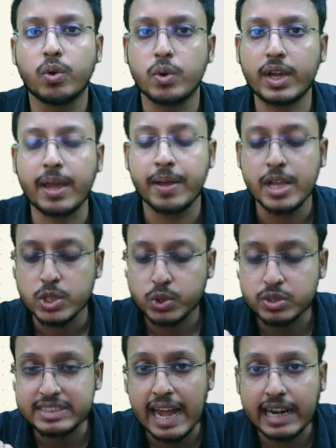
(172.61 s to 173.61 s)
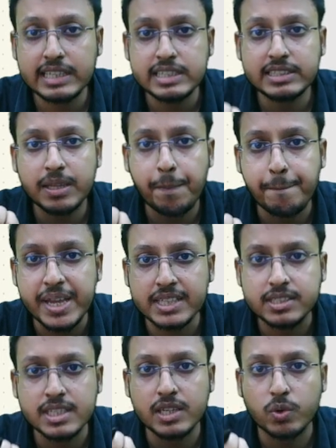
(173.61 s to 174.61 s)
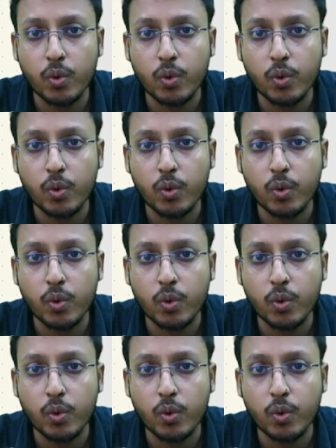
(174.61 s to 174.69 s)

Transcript: Okay, so that is the basic